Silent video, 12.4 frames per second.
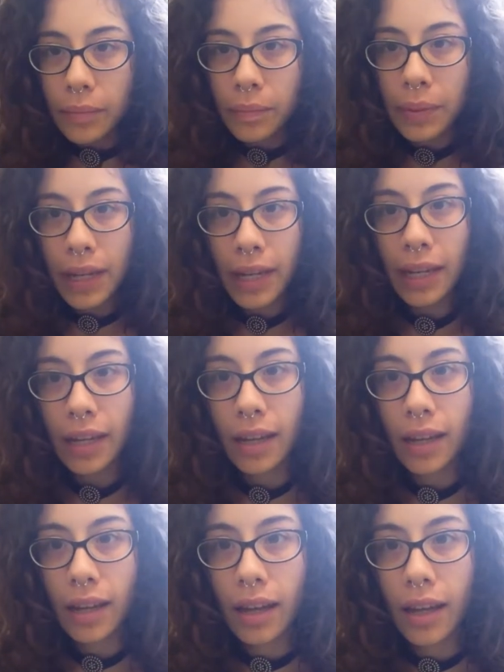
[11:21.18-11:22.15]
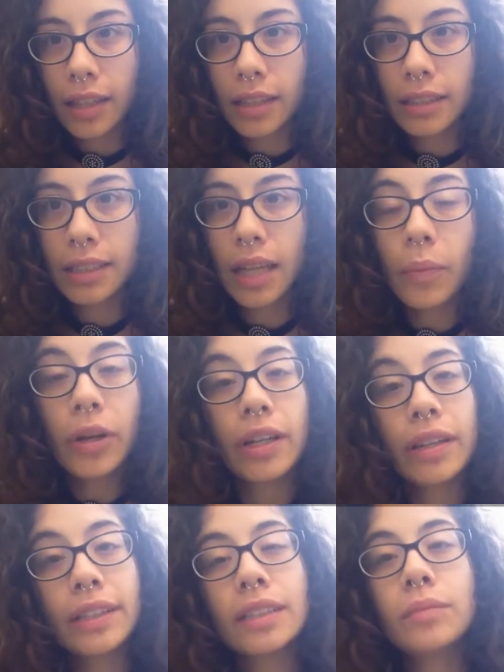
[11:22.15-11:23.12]
being someone
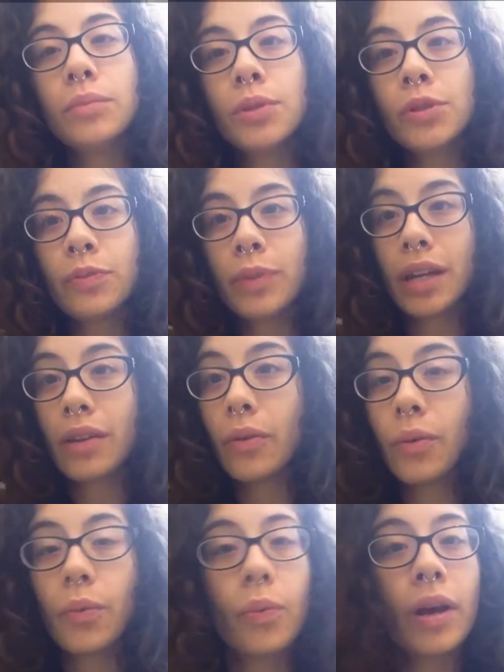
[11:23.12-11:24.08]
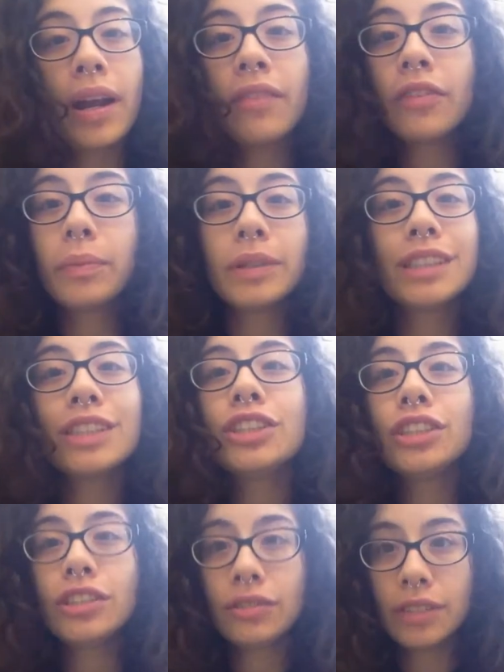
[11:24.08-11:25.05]
in this movement, whatever
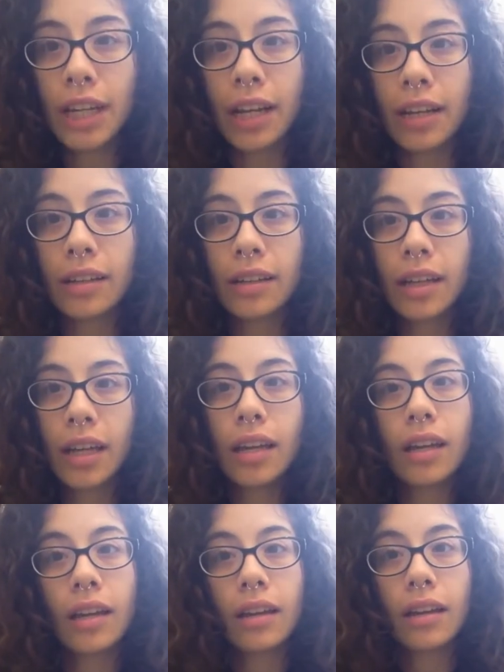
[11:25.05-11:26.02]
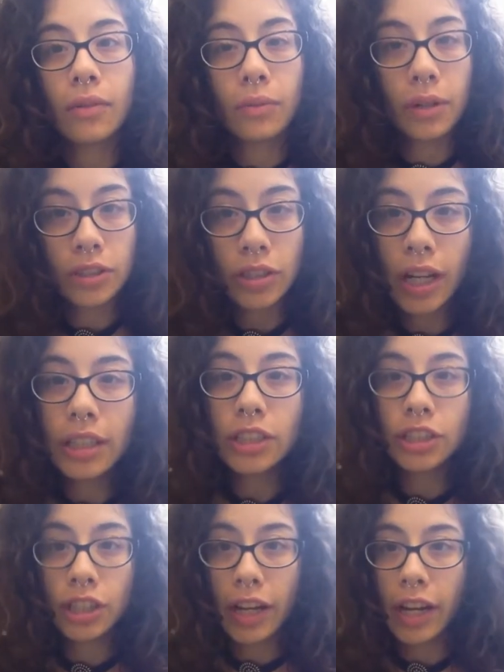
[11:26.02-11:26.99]
position you take, we're trying to
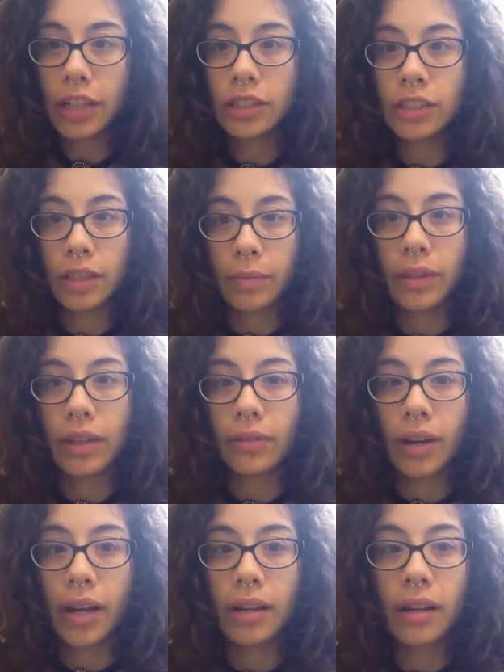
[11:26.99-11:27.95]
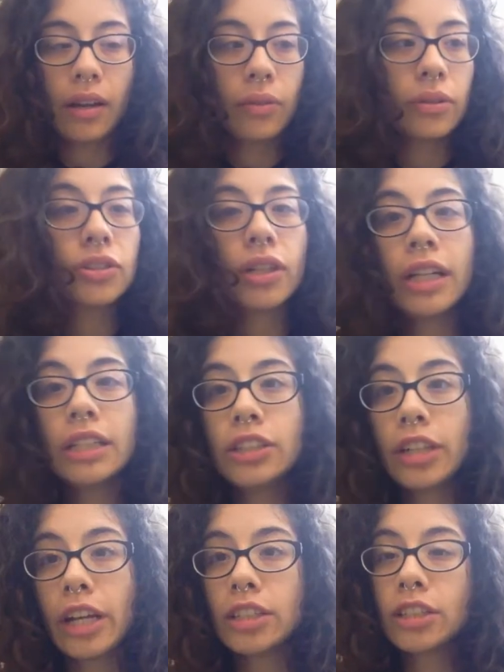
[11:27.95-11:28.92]
change something, right? We're trying to
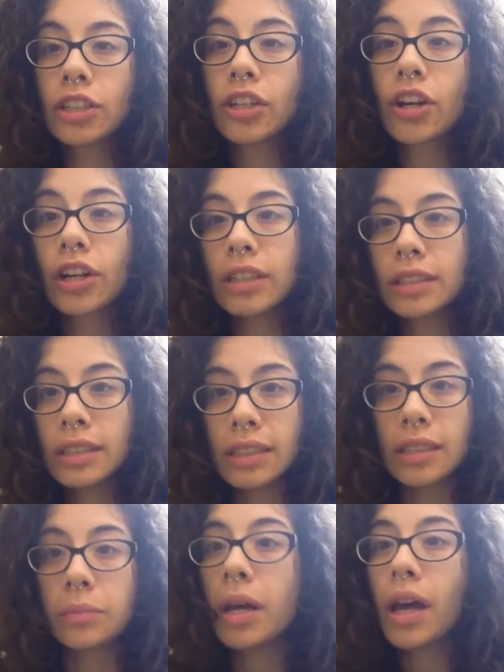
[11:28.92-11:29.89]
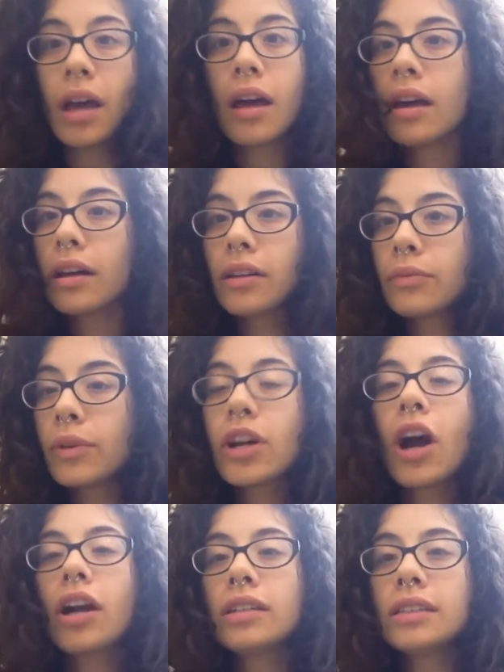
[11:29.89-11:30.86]
change the current system.
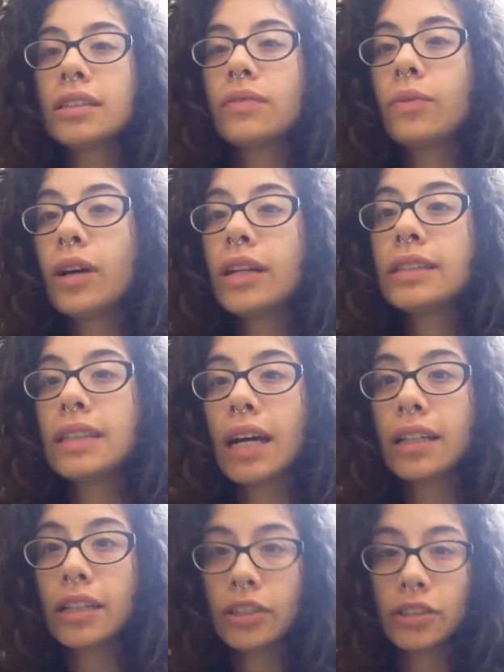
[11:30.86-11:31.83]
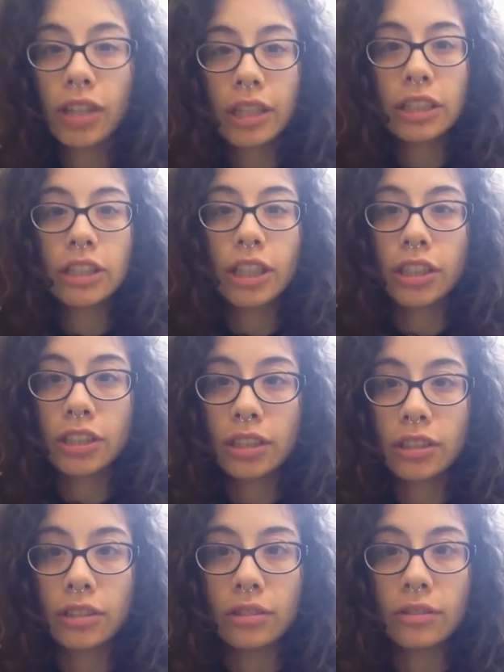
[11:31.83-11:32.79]
Regardless of what exactly you're trying to change it
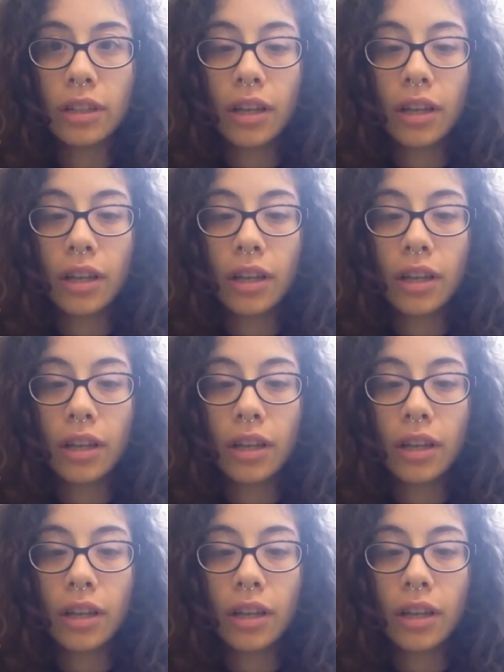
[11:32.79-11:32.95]
to,